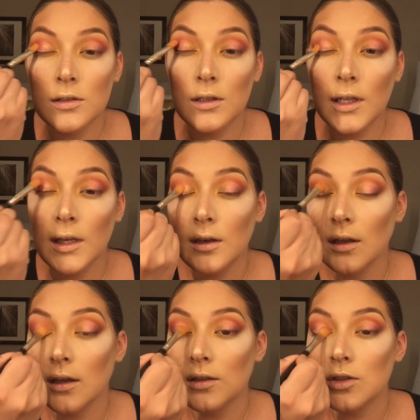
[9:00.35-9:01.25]
lid
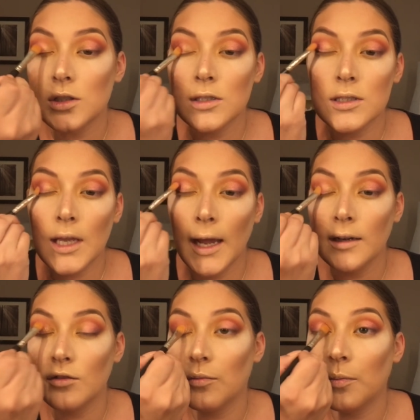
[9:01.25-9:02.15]
and just
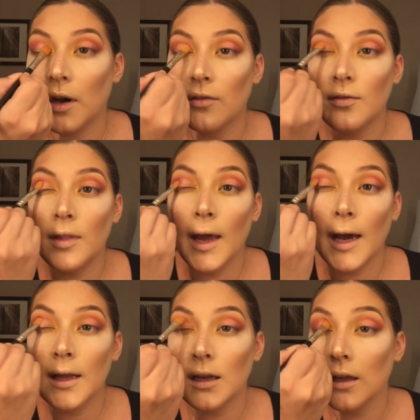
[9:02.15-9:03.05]
kind of buff
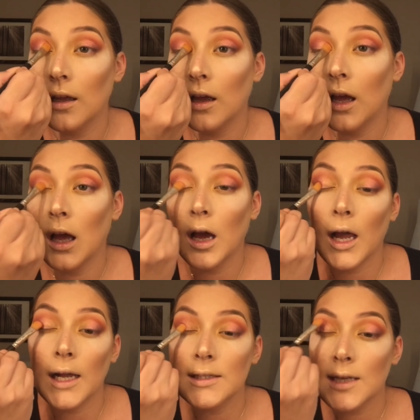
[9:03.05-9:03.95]
that on